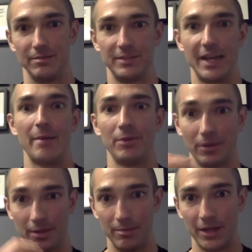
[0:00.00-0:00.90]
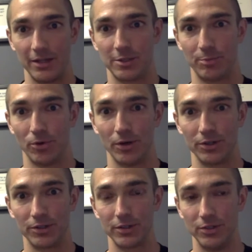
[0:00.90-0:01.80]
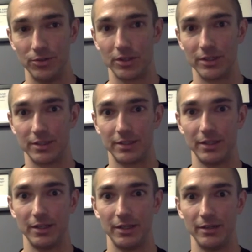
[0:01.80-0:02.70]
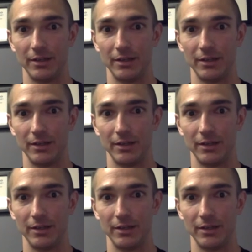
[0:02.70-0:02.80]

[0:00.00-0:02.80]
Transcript: dabble in many sports, you can see